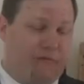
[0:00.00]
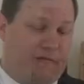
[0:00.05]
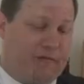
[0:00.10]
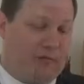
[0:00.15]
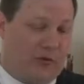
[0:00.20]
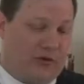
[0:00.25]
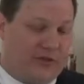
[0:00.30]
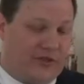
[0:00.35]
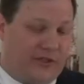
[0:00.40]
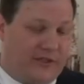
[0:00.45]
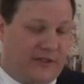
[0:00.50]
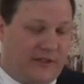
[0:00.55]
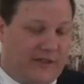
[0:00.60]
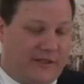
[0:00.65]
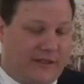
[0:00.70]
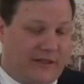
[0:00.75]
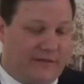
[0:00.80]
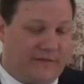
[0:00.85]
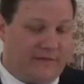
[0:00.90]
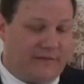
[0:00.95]
been fortunate
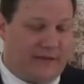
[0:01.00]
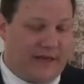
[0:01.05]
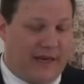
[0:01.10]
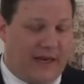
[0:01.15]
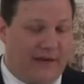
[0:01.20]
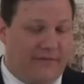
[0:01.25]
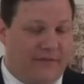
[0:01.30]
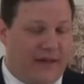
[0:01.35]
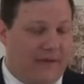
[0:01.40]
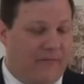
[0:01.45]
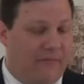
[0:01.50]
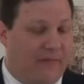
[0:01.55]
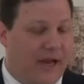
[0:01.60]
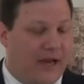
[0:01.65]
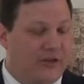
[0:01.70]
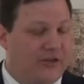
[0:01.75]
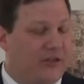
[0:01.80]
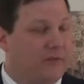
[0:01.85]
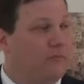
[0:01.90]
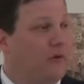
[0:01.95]
enough to have that
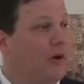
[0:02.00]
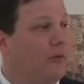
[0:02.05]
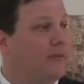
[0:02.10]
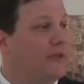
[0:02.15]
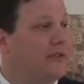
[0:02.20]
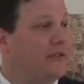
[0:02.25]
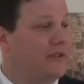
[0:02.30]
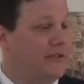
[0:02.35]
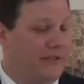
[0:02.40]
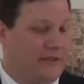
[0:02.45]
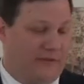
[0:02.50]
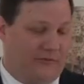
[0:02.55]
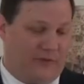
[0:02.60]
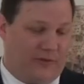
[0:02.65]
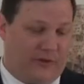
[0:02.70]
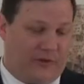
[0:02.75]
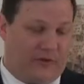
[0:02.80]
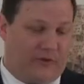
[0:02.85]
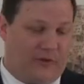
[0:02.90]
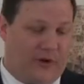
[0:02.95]
magic moment
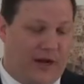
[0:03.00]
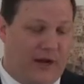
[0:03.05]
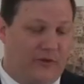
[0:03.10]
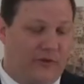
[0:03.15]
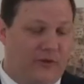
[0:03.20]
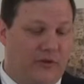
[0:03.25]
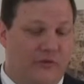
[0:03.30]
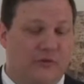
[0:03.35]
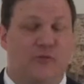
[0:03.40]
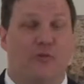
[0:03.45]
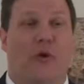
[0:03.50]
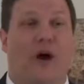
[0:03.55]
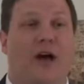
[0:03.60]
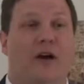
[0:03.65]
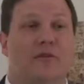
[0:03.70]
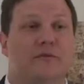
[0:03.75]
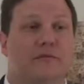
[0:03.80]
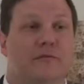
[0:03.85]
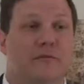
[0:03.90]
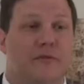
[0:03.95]
when the crowd goes
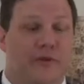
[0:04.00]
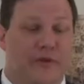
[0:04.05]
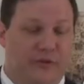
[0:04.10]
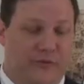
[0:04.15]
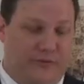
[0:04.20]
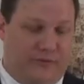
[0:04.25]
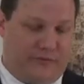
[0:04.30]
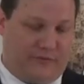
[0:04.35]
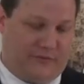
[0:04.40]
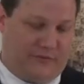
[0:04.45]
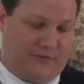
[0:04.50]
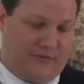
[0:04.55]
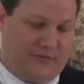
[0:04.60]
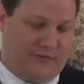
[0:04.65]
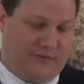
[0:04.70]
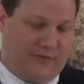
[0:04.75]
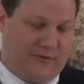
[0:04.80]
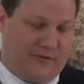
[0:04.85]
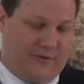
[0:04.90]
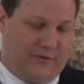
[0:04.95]
wild for you?
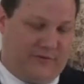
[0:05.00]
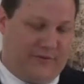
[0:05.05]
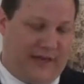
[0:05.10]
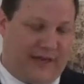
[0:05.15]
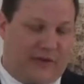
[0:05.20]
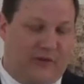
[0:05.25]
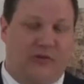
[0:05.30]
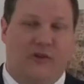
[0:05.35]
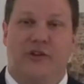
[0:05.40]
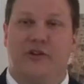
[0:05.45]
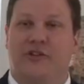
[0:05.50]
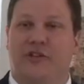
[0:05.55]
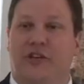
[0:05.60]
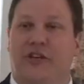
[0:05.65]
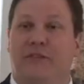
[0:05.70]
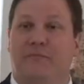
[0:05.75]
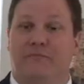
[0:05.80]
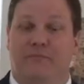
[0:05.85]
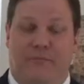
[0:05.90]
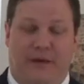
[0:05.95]
That clutch
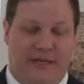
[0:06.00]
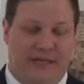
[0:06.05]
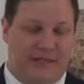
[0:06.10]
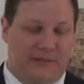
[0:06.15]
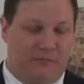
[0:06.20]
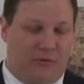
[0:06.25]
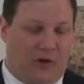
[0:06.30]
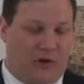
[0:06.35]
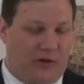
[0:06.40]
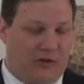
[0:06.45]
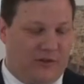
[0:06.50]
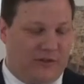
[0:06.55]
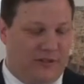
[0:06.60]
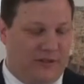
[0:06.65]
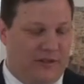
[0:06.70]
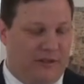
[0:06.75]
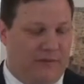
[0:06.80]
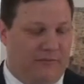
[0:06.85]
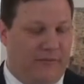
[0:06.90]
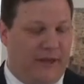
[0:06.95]
hit in baseball,
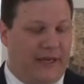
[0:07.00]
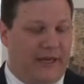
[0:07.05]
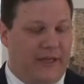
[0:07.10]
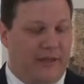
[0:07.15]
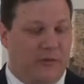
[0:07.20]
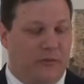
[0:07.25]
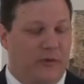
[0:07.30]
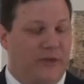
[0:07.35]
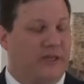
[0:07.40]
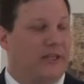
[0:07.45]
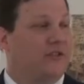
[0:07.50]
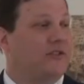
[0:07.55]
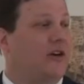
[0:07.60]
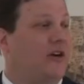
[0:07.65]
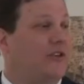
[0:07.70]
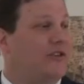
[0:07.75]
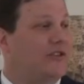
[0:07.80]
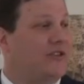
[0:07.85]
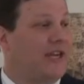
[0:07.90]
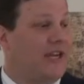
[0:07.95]
making the winning
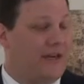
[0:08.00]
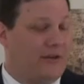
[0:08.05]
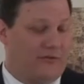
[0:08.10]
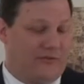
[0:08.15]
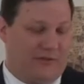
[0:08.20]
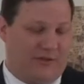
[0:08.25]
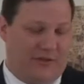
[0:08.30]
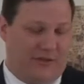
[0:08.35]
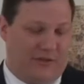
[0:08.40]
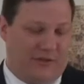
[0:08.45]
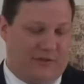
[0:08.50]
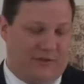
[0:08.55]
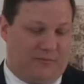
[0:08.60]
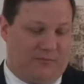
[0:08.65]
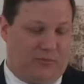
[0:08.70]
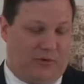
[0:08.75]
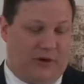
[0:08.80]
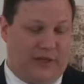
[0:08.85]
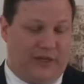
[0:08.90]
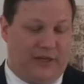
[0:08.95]
touchdown,
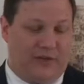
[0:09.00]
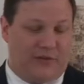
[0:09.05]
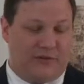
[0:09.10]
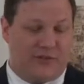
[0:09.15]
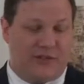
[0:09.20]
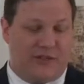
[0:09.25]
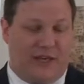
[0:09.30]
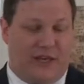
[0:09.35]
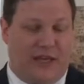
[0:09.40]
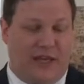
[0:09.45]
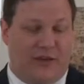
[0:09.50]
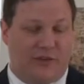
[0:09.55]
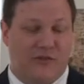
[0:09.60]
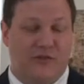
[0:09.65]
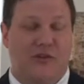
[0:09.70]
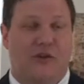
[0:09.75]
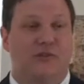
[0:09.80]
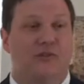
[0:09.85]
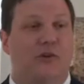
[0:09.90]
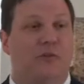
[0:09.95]
playing or singing a
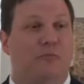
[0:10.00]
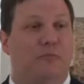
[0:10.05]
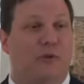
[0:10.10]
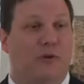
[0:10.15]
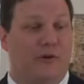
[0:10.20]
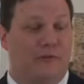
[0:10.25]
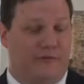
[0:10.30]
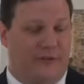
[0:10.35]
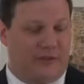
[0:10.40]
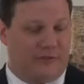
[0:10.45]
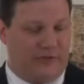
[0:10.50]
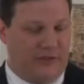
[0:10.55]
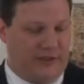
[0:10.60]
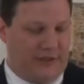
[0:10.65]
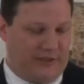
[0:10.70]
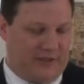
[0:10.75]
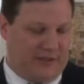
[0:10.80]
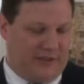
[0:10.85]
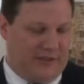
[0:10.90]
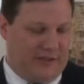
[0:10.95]
solo
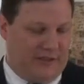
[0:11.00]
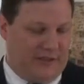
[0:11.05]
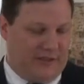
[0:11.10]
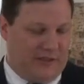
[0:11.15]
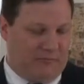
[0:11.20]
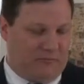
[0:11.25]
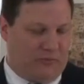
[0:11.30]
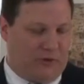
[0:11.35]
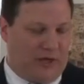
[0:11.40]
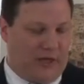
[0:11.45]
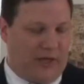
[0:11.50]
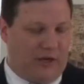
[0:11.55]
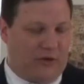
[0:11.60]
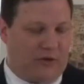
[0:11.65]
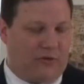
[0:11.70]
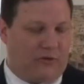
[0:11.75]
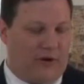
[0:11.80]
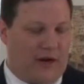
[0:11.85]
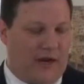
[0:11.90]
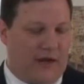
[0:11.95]
perfectly, bringing
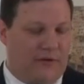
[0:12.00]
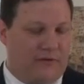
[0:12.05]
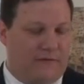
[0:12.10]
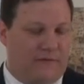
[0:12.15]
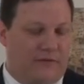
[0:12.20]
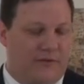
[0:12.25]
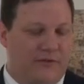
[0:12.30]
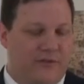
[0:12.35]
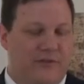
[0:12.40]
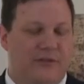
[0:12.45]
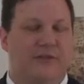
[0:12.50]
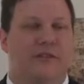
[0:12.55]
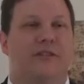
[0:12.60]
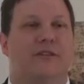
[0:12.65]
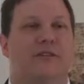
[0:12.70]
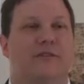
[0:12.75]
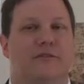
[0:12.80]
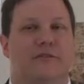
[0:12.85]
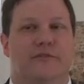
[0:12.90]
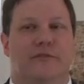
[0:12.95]
a crowd first to
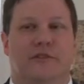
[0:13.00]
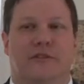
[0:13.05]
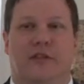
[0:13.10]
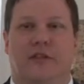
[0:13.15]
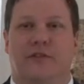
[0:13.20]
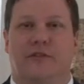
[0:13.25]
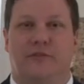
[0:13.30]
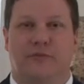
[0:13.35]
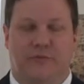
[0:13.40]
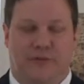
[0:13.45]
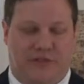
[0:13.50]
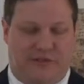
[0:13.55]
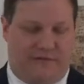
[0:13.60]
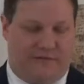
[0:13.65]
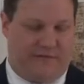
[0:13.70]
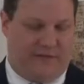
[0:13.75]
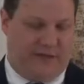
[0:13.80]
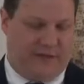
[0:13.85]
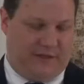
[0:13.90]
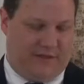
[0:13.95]
tears and then to
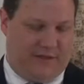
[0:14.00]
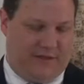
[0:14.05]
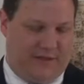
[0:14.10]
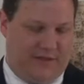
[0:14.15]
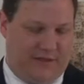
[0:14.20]
its feet.